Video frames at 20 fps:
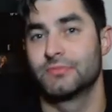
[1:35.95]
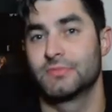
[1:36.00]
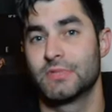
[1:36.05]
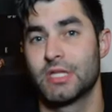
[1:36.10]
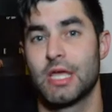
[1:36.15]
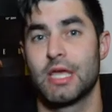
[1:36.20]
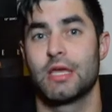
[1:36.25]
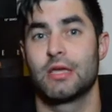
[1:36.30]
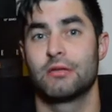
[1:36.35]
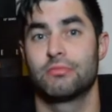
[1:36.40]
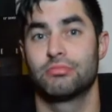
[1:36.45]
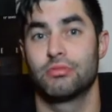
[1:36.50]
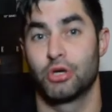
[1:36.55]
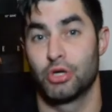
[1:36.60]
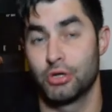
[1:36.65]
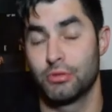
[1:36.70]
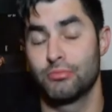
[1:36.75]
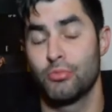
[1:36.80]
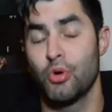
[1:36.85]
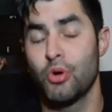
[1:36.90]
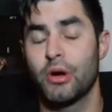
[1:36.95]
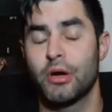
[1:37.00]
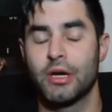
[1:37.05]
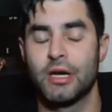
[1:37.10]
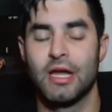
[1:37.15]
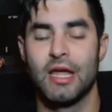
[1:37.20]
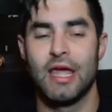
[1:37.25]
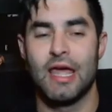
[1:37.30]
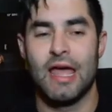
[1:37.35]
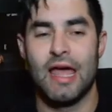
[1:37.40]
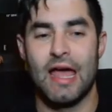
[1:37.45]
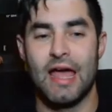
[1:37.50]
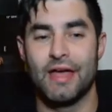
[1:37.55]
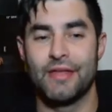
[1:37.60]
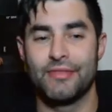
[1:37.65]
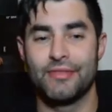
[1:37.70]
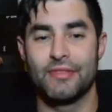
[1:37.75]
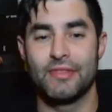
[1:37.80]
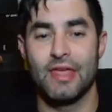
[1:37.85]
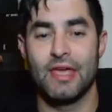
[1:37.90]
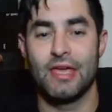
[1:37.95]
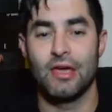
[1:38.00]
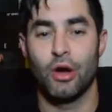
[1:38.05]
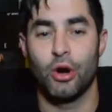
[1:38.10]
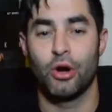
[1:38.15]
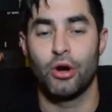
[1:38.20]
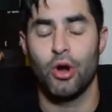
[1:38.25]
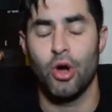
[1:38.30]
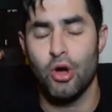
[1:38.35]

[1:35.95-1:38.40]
They earn more. And they are